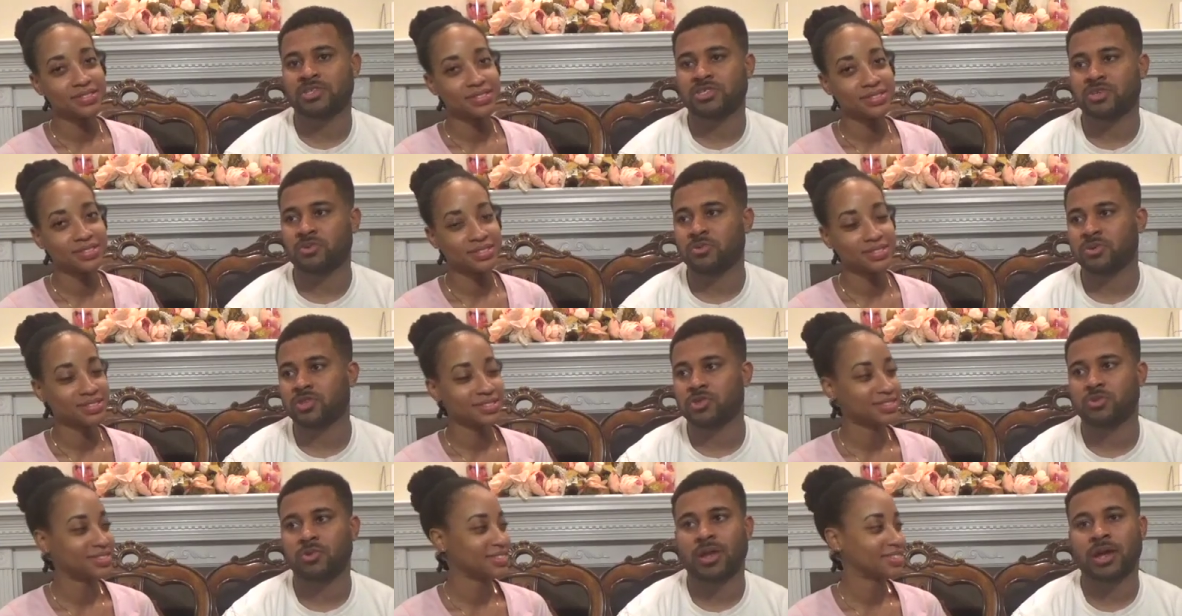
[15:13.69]
Speaker 1: She
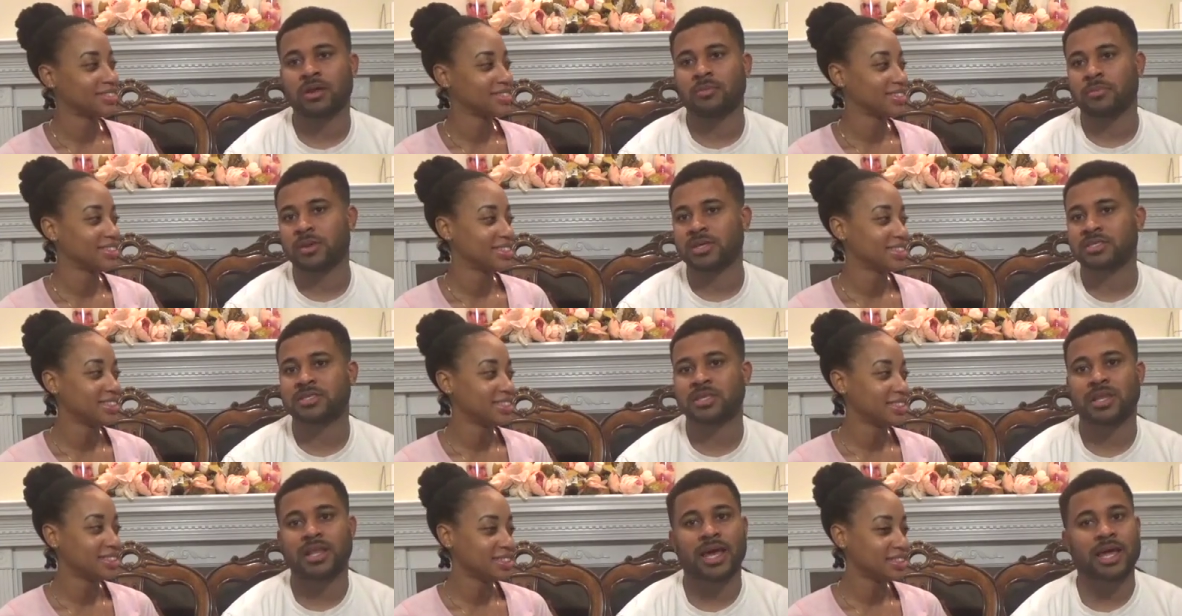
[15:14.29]
went through without a
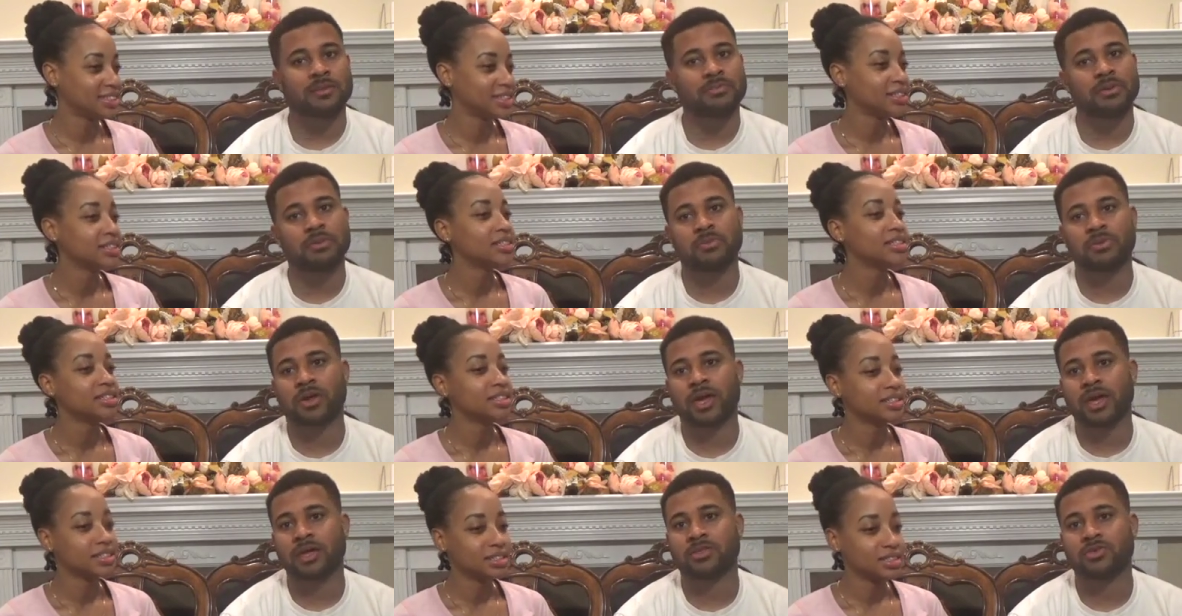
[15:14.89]
mess. A lot of people
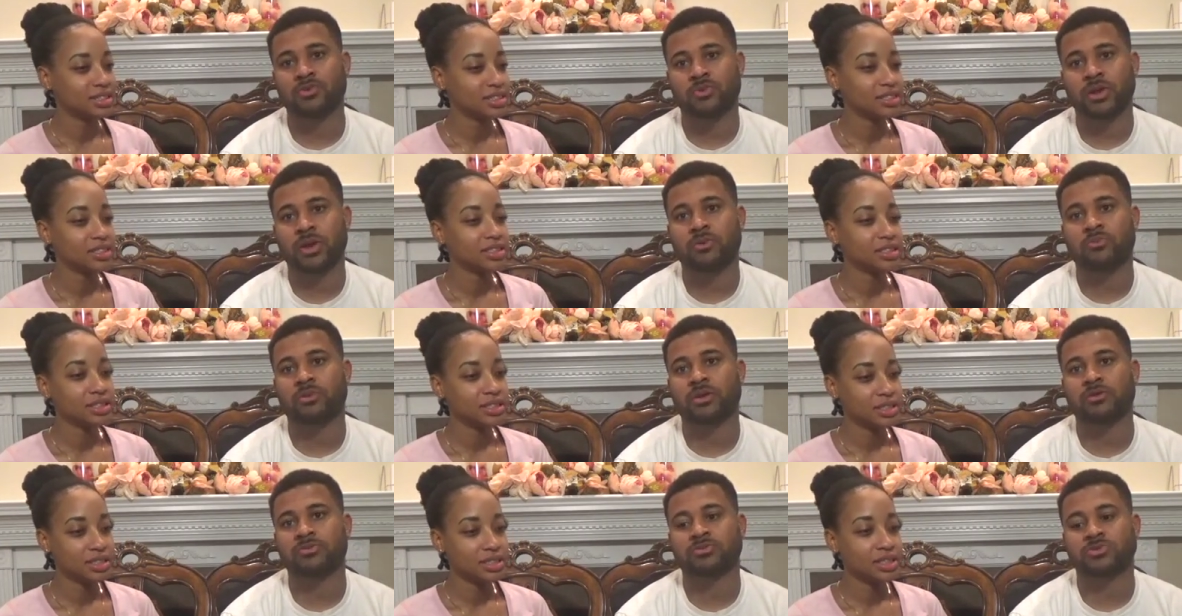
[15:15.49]
can't do
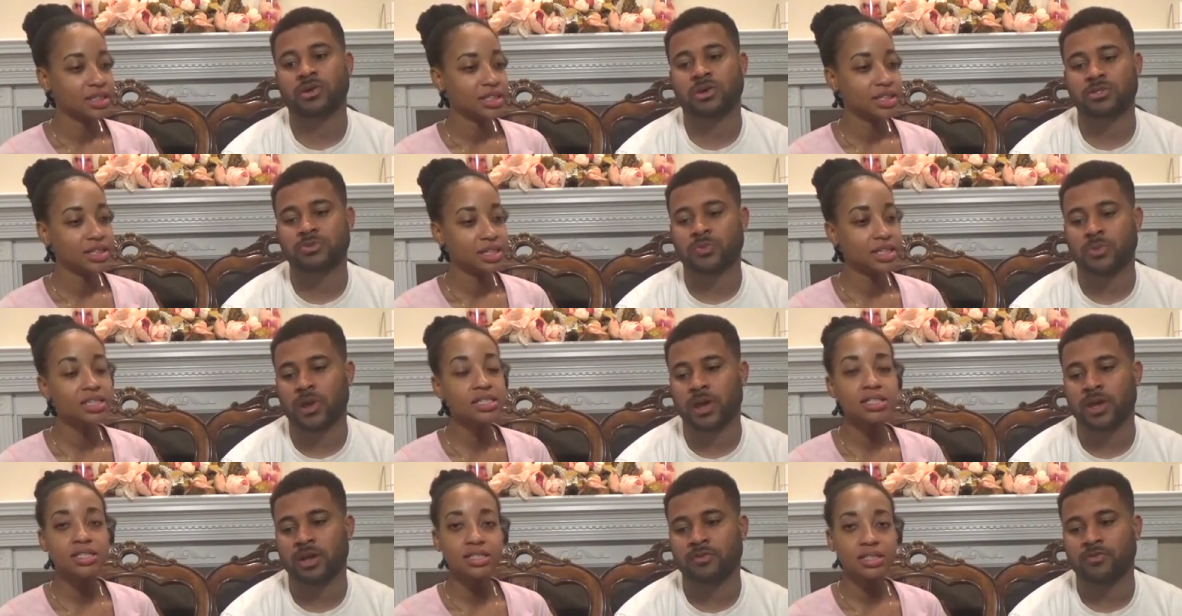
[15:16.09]
that, whatever. So I was
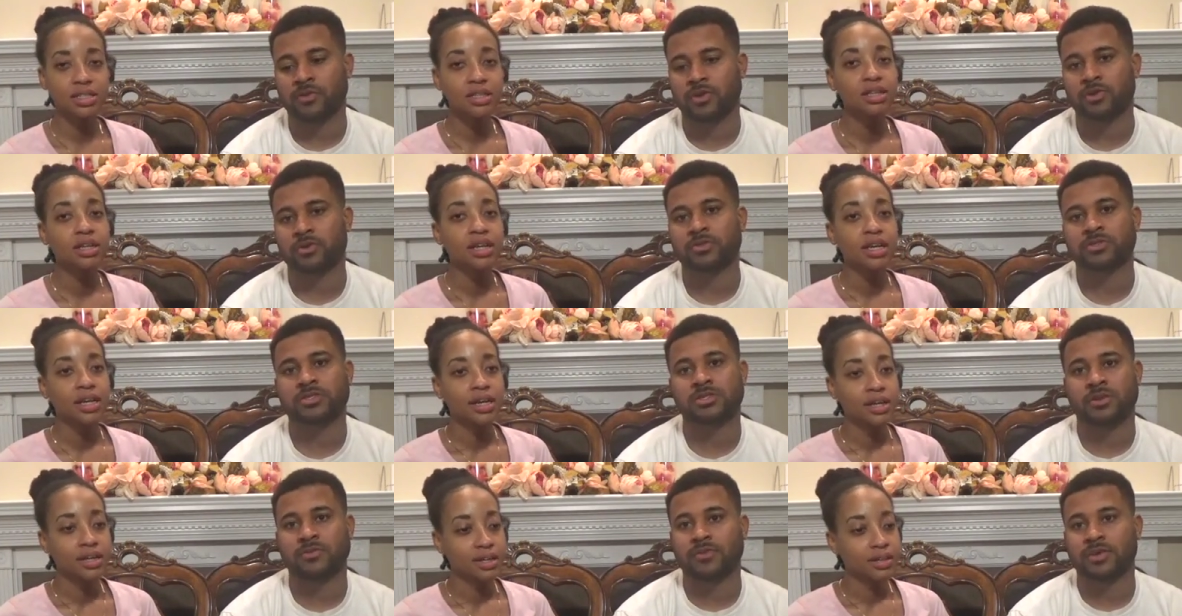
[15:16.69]
proud of her
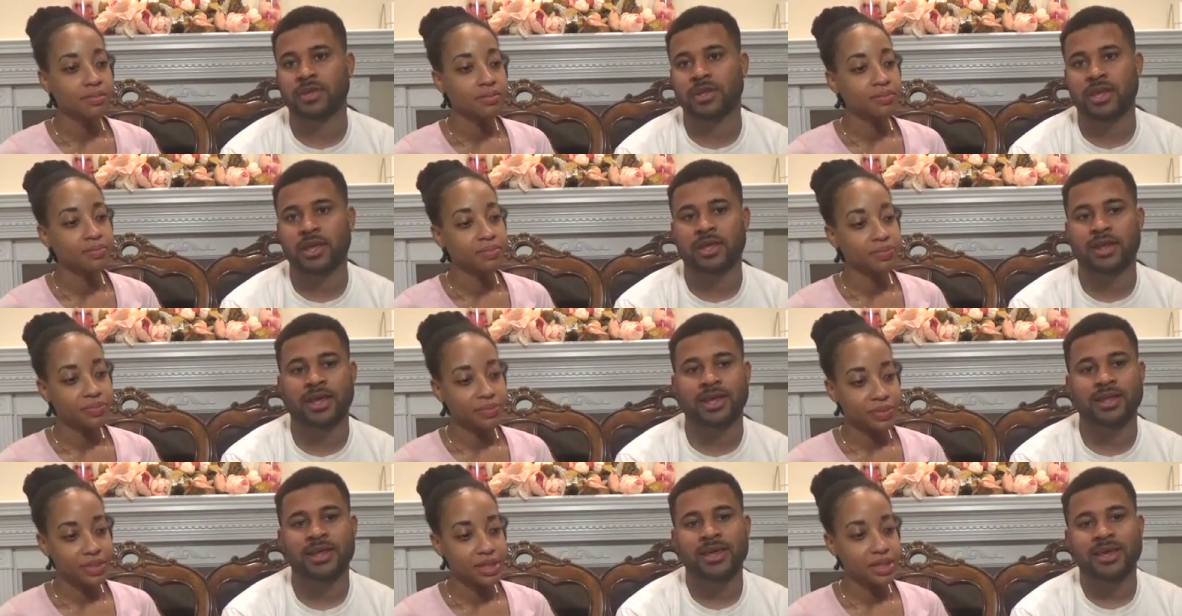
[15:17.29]
and stuff like that.
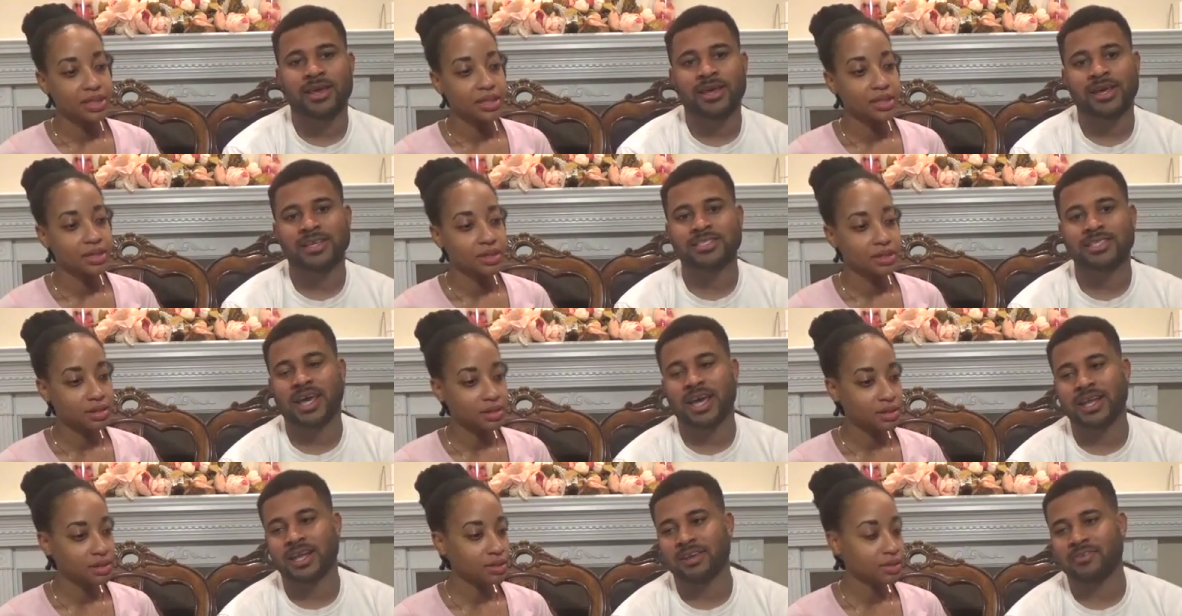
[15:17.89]
And I, I
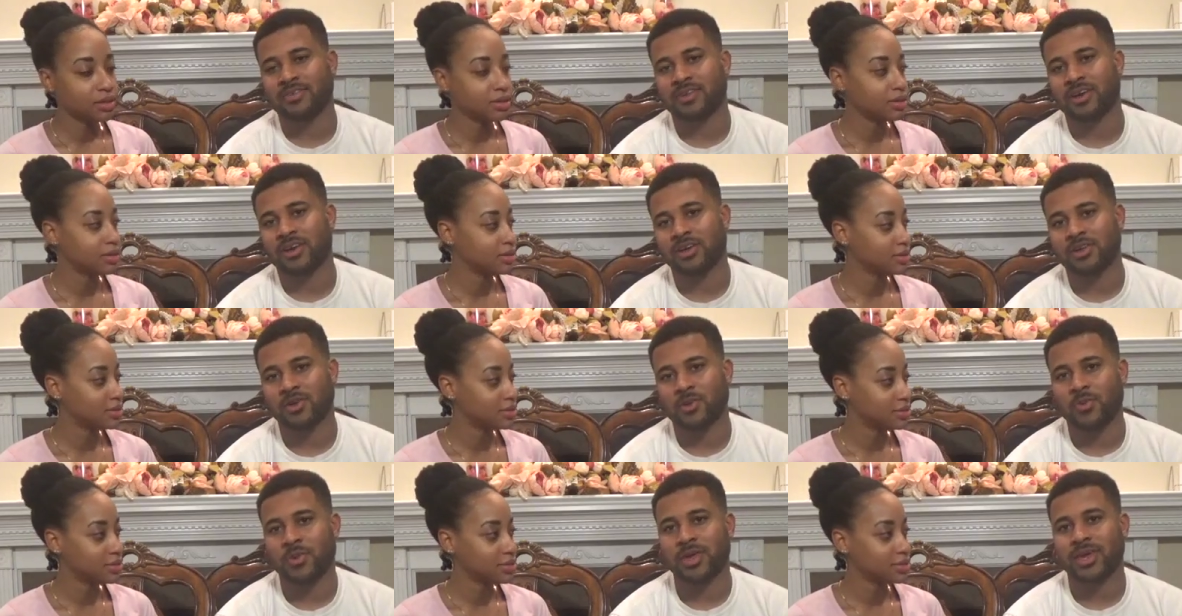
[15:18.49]
said I never
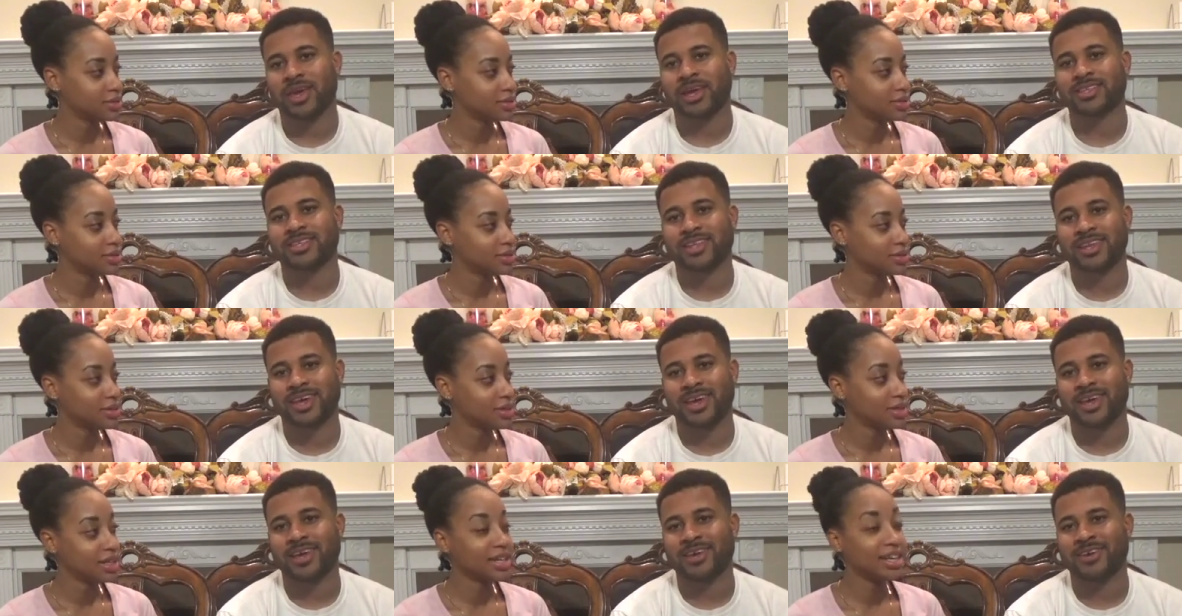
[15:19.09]
called a week after
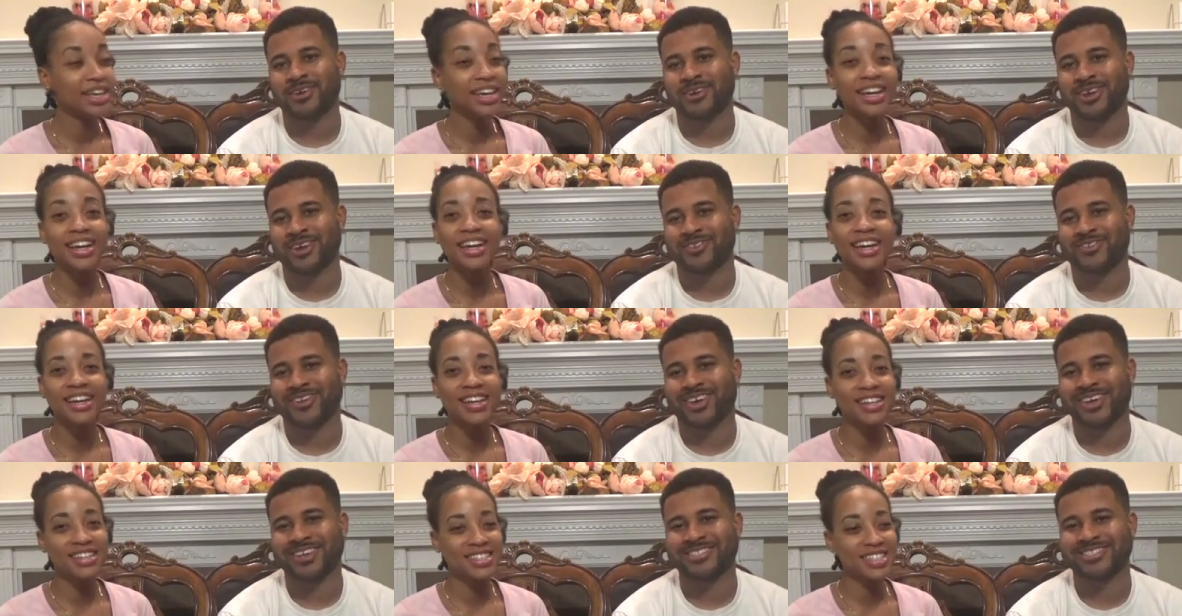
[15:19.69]
that.
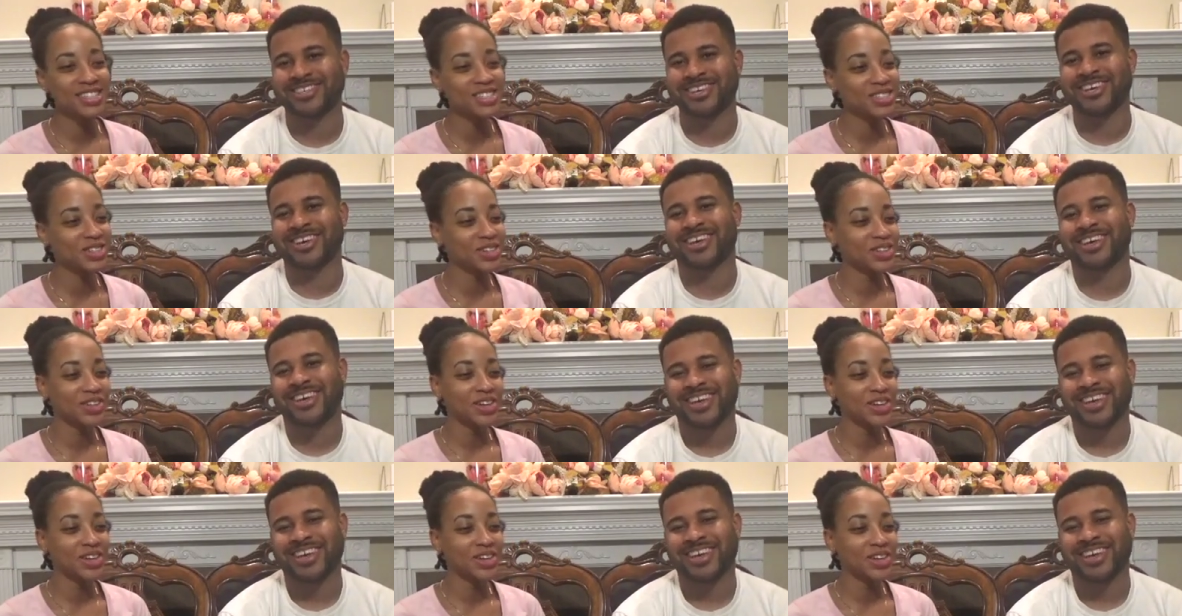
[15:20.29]
Yeah, because you know I mean? he